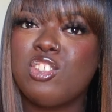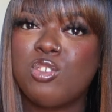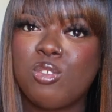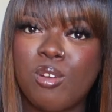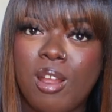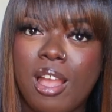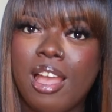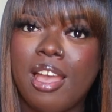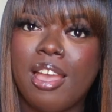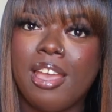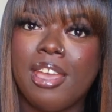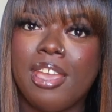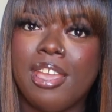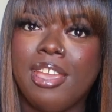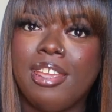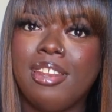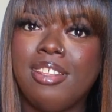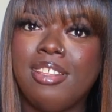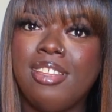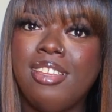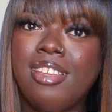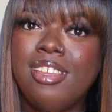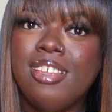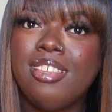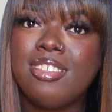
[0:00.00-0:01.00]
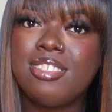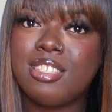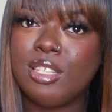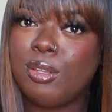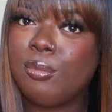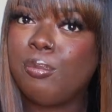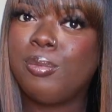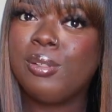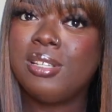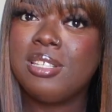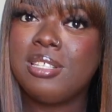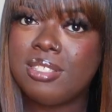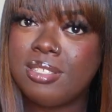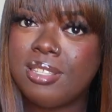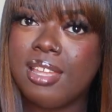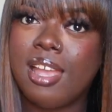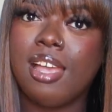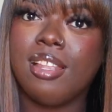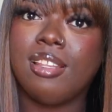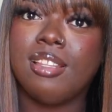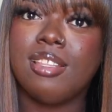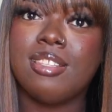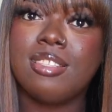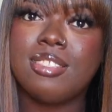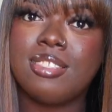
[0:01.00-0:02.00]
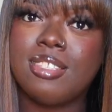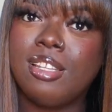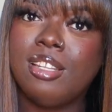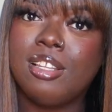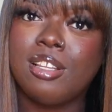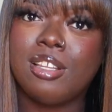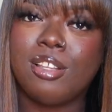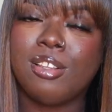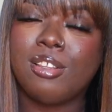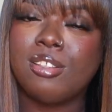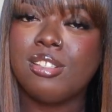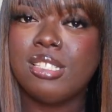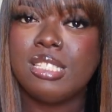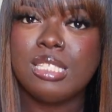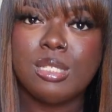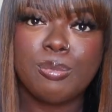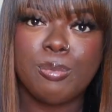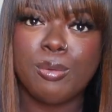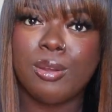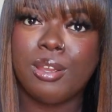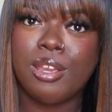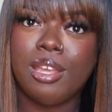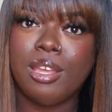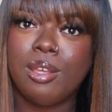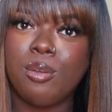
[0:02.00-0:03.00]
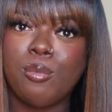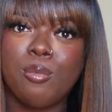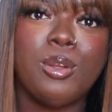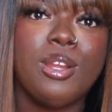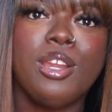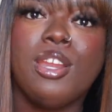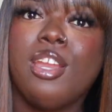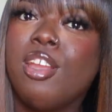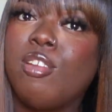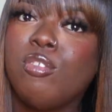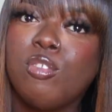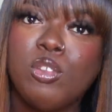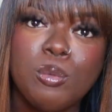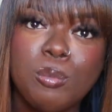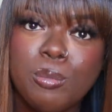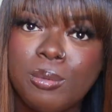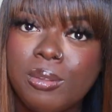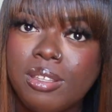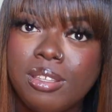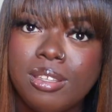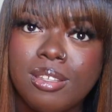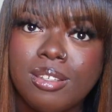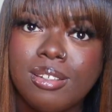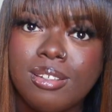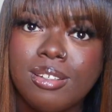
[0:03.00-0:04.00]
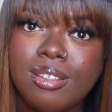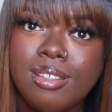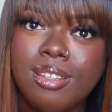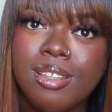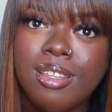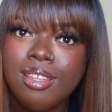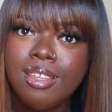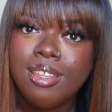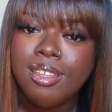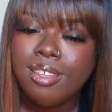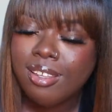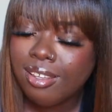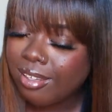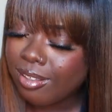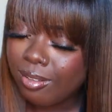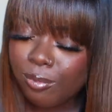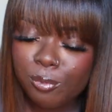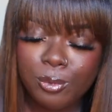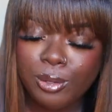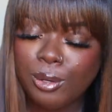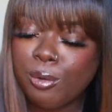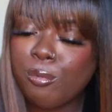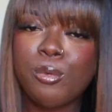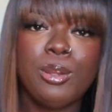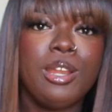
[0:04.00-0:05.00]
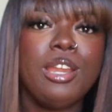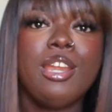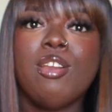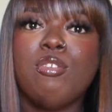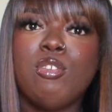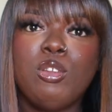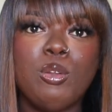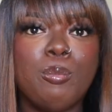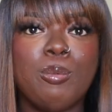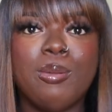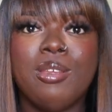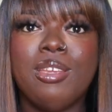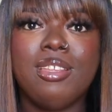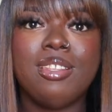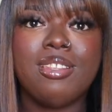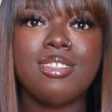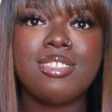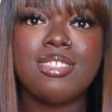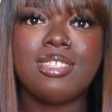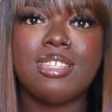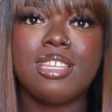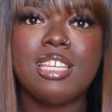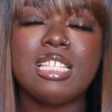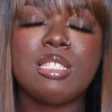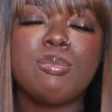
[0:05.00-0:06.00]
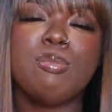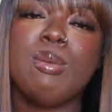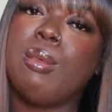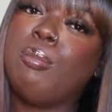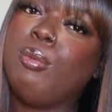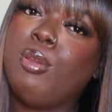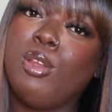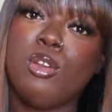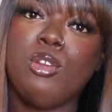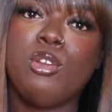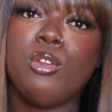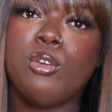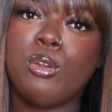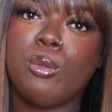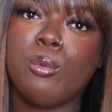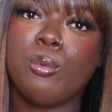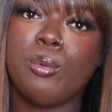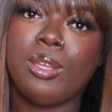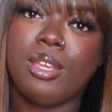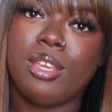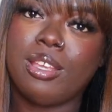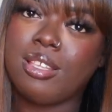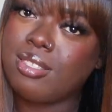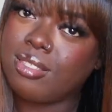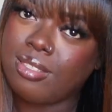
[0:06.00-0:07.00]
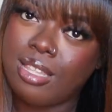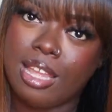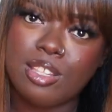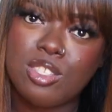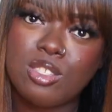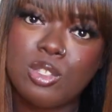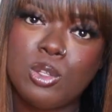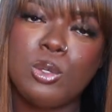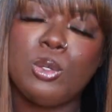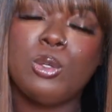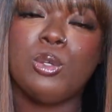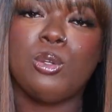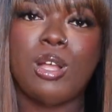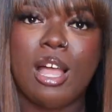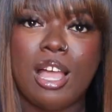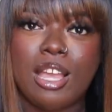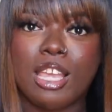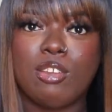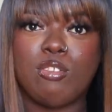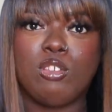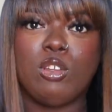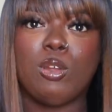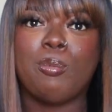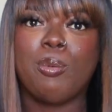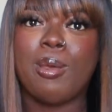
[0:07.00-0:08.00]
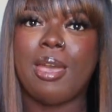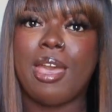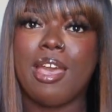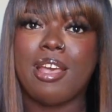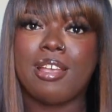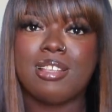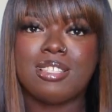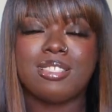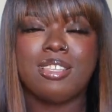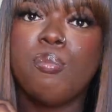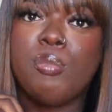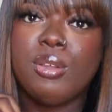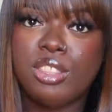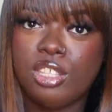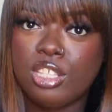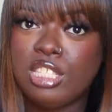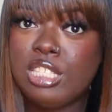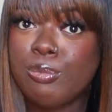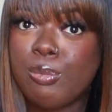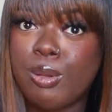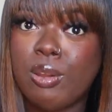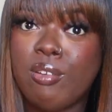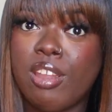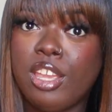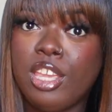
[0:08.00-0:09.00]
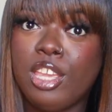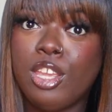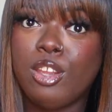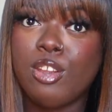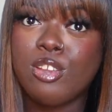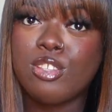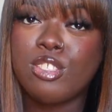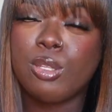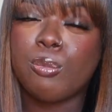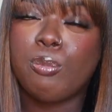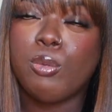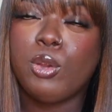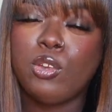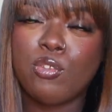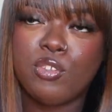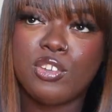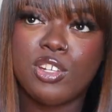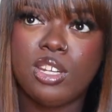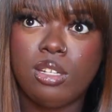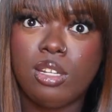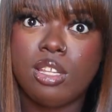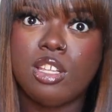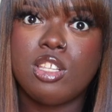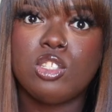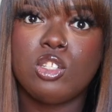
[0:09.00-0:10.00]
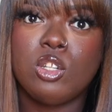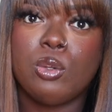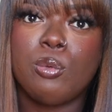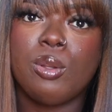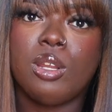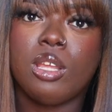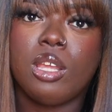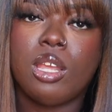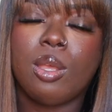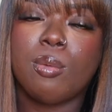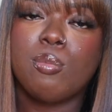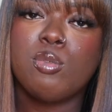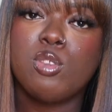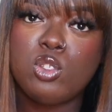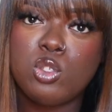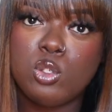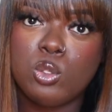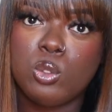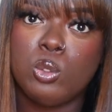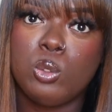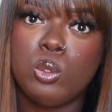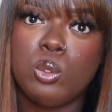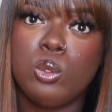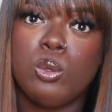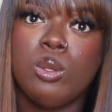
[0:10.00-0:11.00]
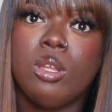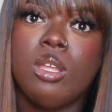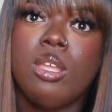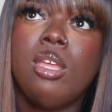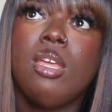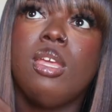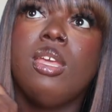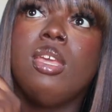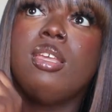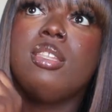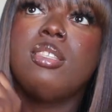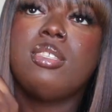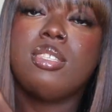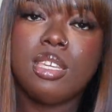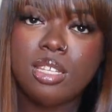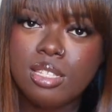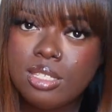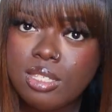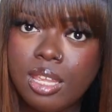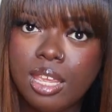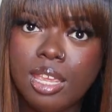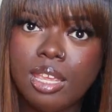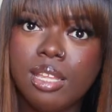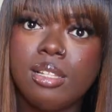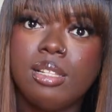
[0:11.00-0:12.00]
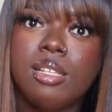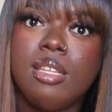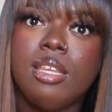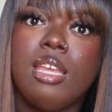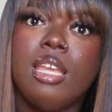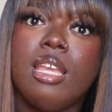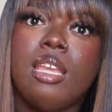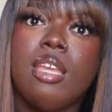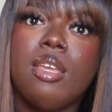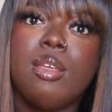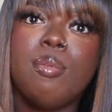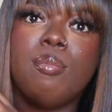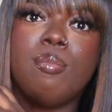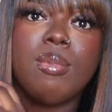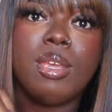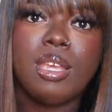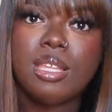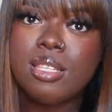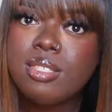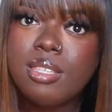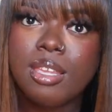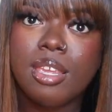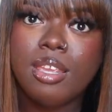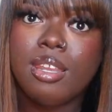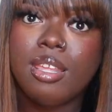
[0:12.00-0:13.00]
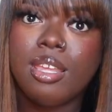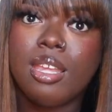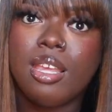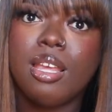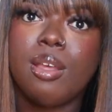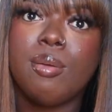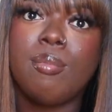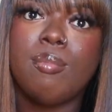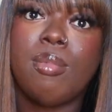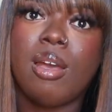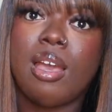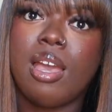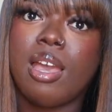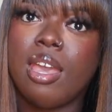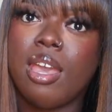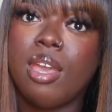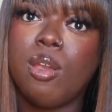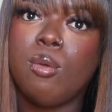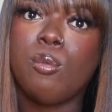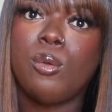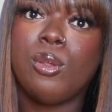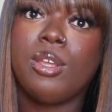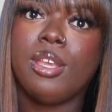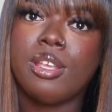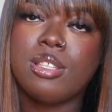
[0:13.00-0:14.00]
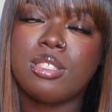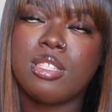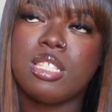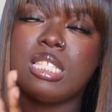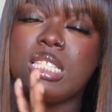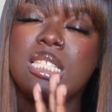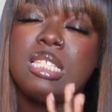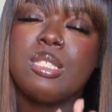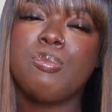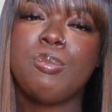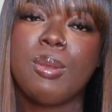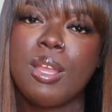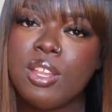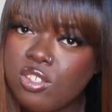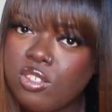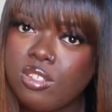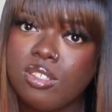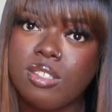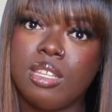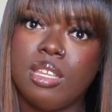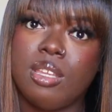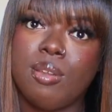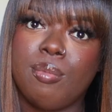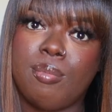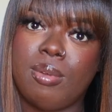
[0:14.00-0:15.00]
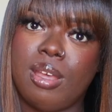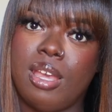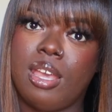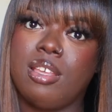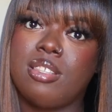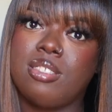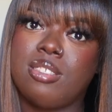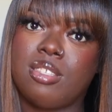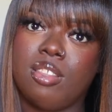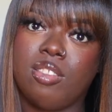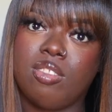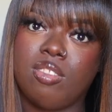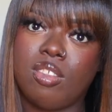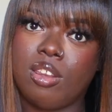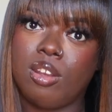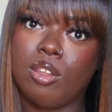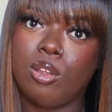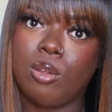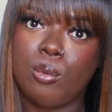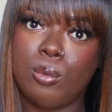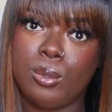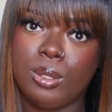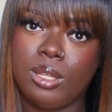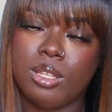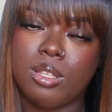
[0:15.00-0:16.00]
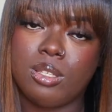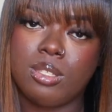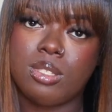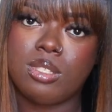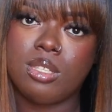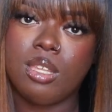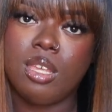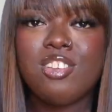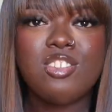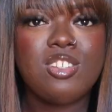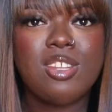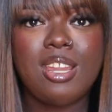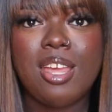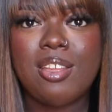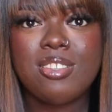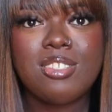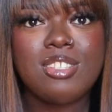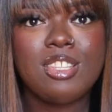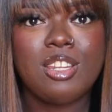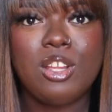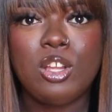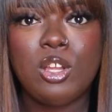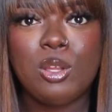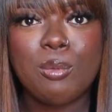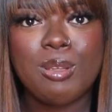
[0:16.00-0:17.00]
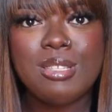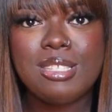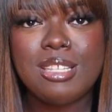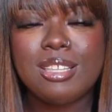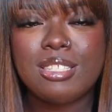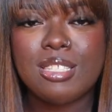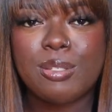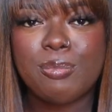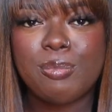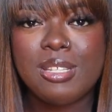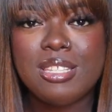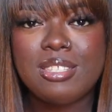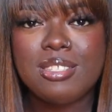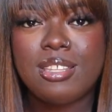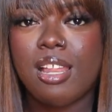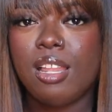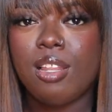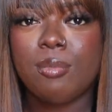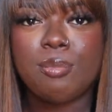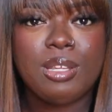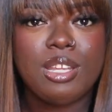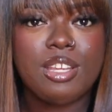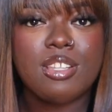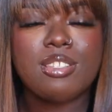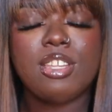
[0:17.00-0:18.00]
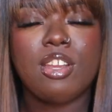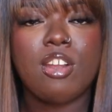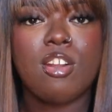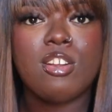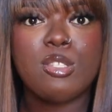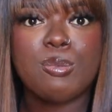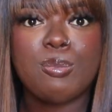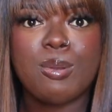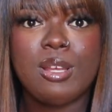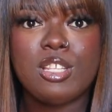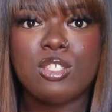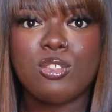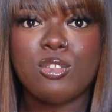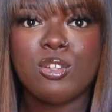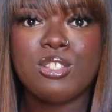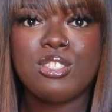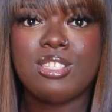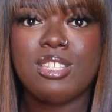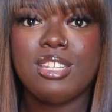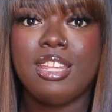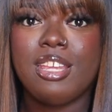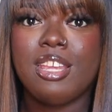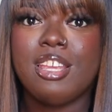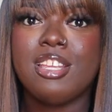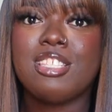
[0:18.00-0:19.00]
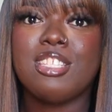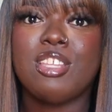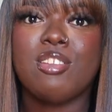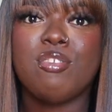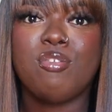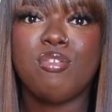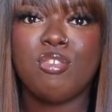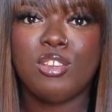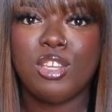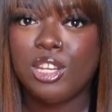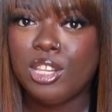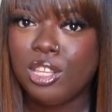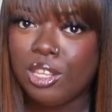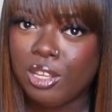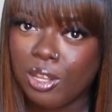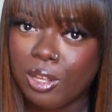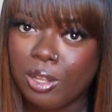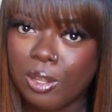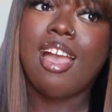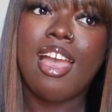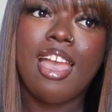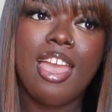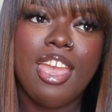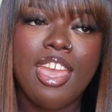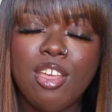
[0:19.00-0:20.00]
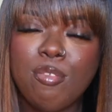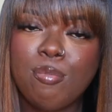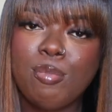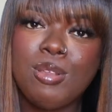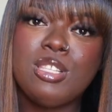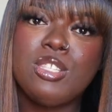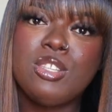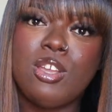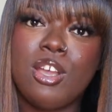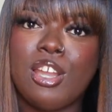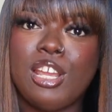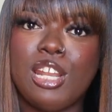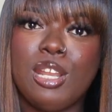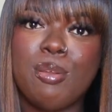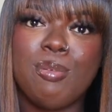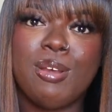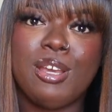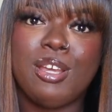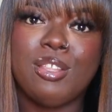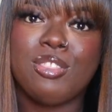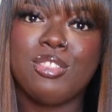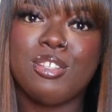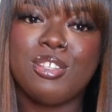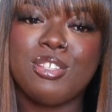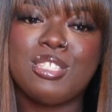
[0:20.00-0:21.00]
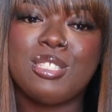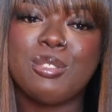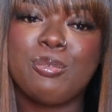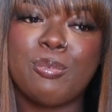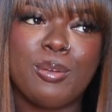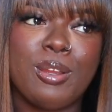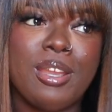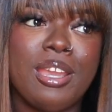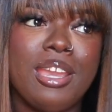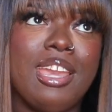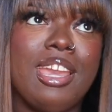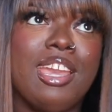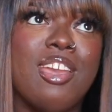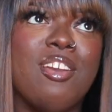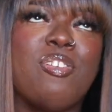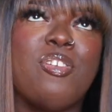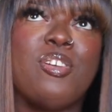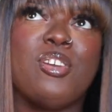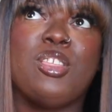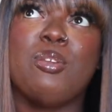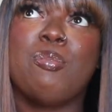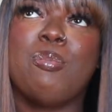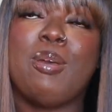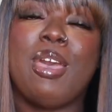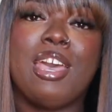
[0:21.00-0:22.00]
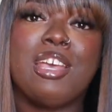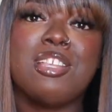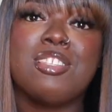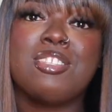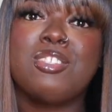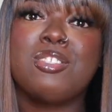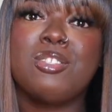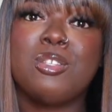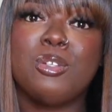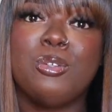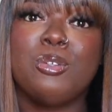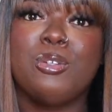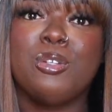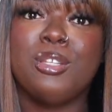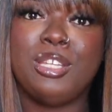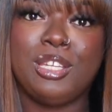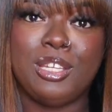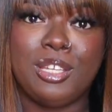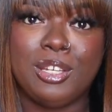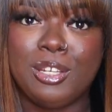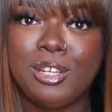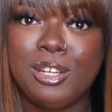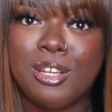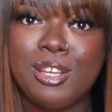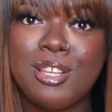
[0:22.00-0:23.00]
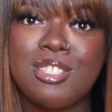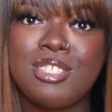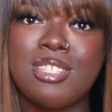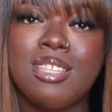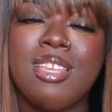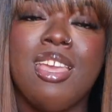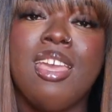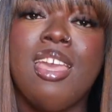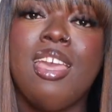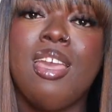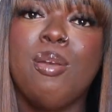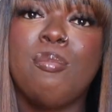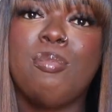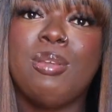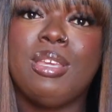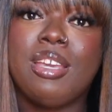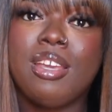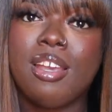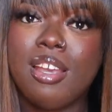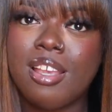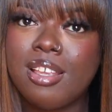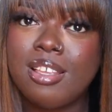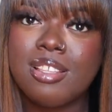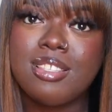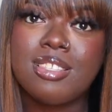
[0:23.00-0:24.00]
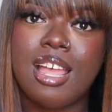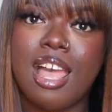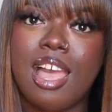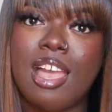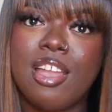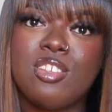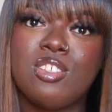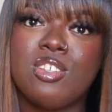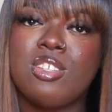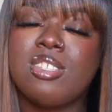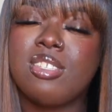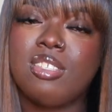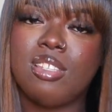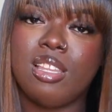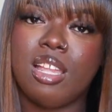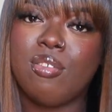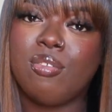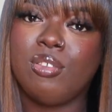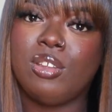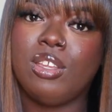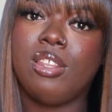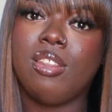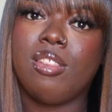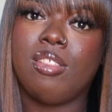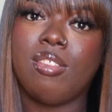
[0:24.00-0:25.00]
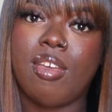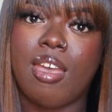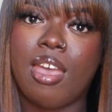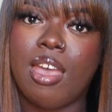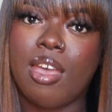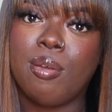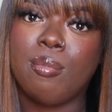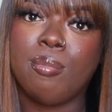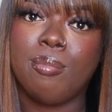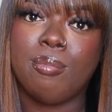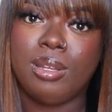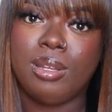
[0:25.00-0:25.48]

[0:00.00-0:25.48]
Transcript: tried Simply Stylin' Silicone Spray, where have you been? Where, where, have you been, sis? Maybe you're new to wigs. That's cool. I'll give you a pass. But this spray right here is the perfect elixir when it comes to detangling, maintaining my wigs, especially my synthetic wigs. And shout out to the homies at Simply Stylin' because they are sponsoring today's video. I have been talking about this spray for the past two years because I just love it that